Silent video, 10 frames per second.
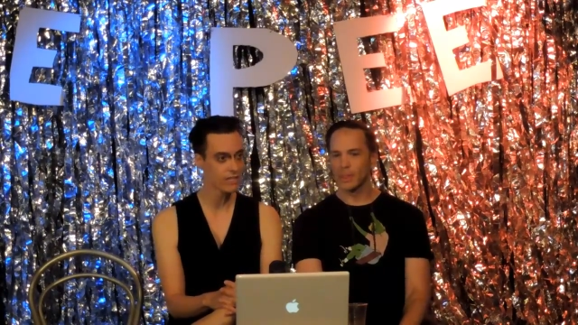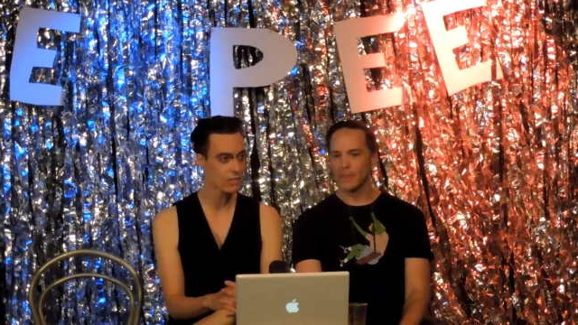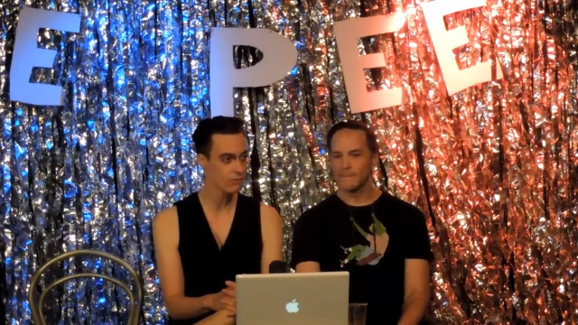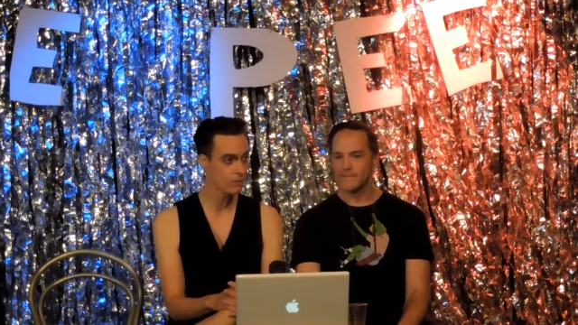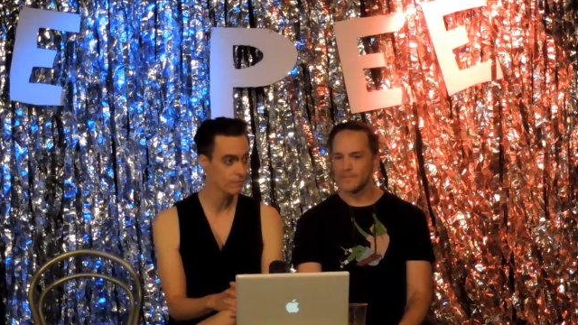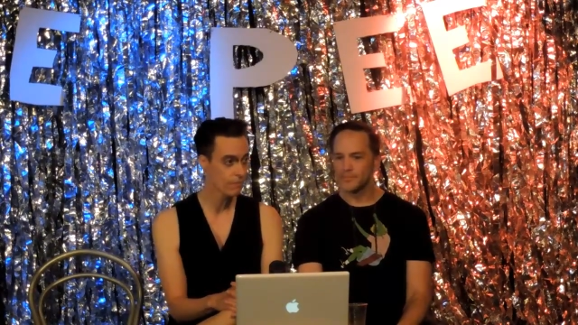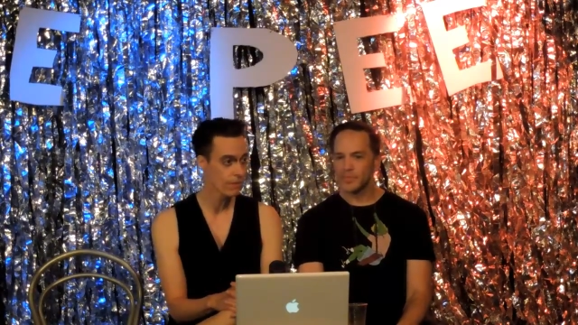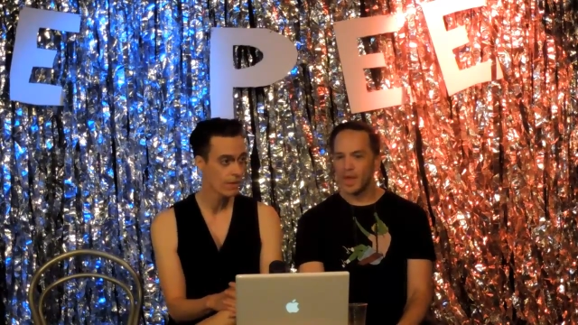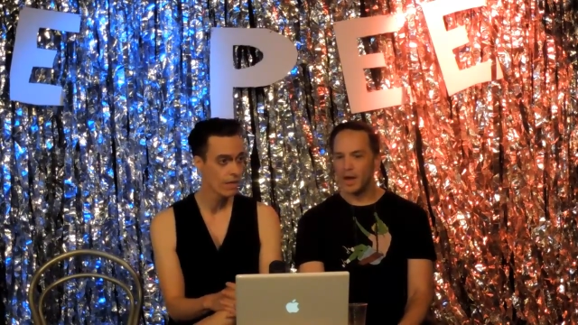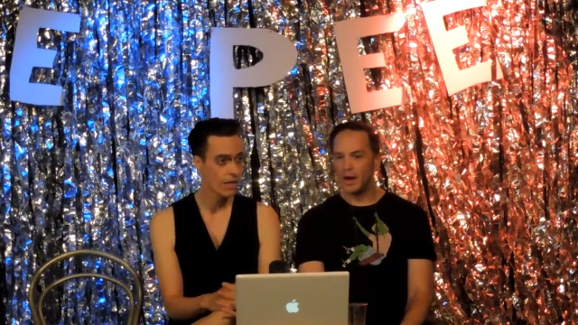Speaker 1: Festival.
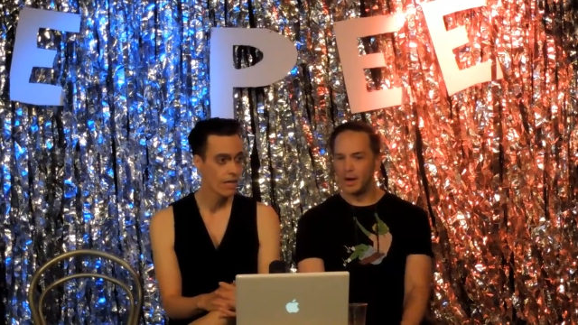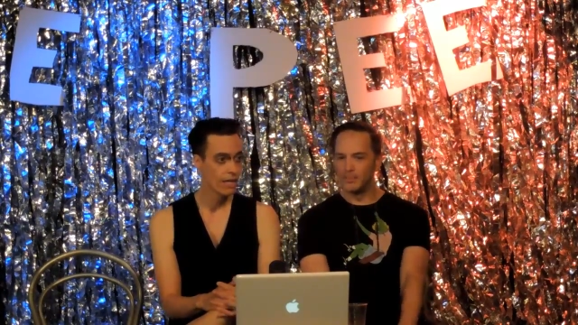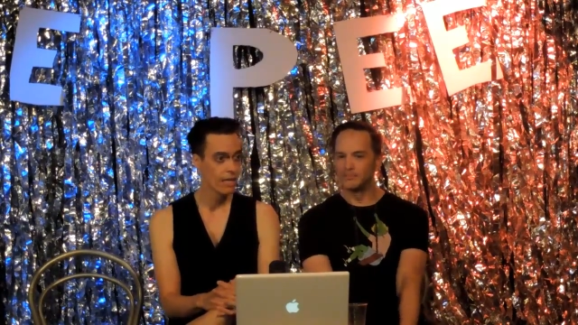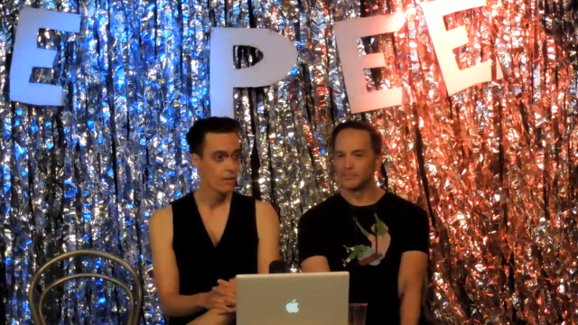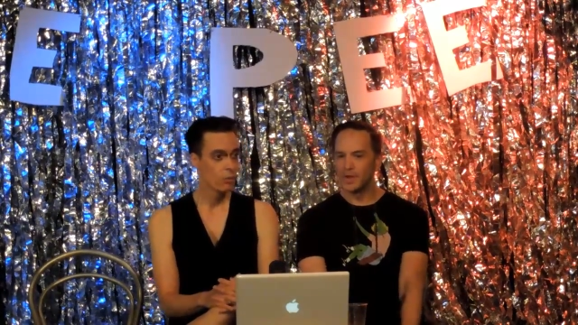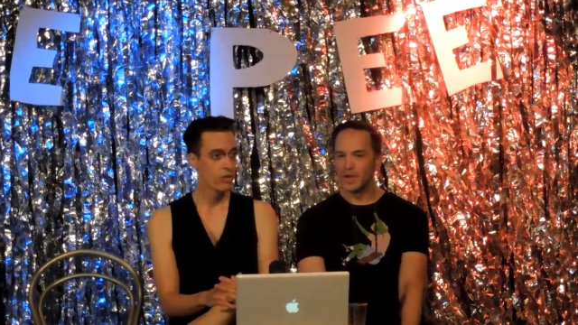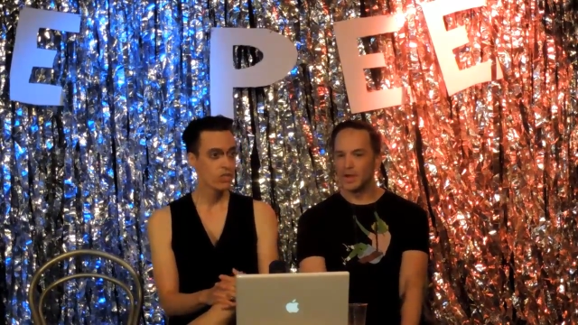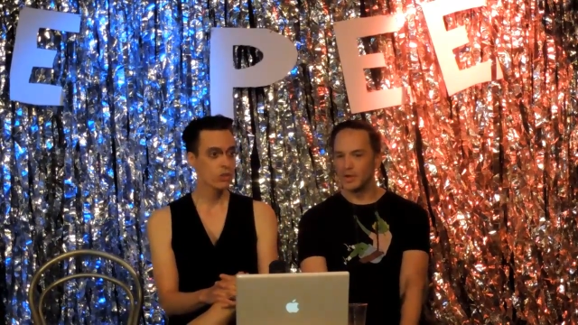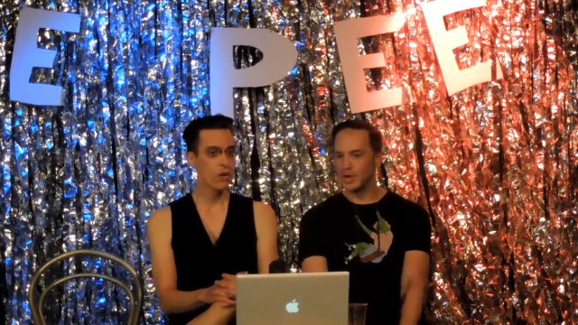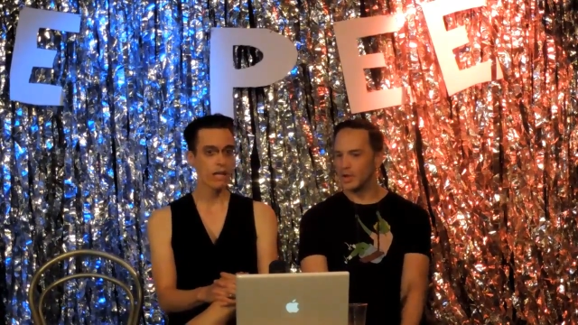Um,
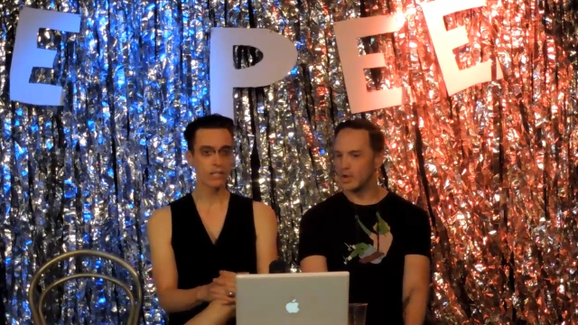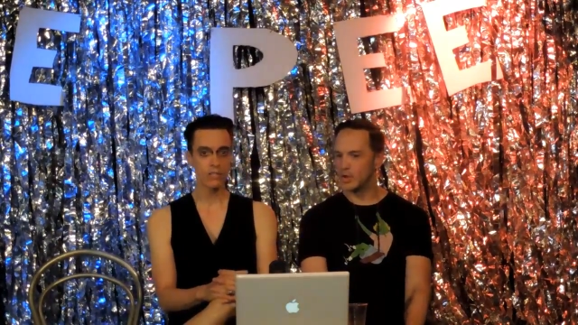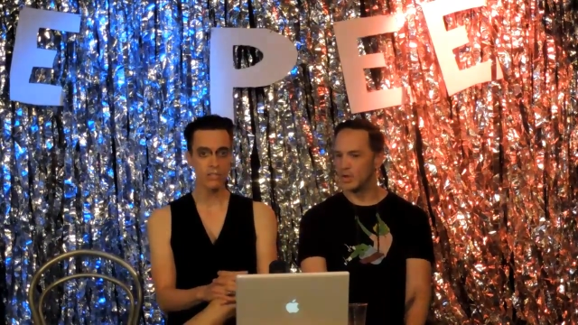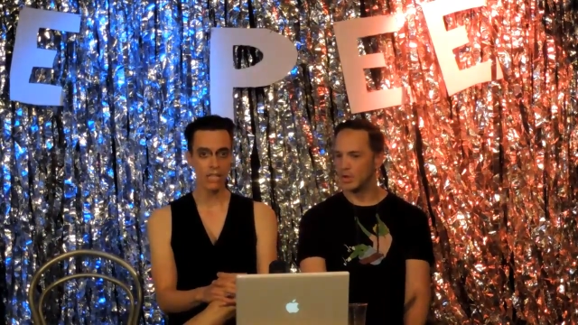which chronicles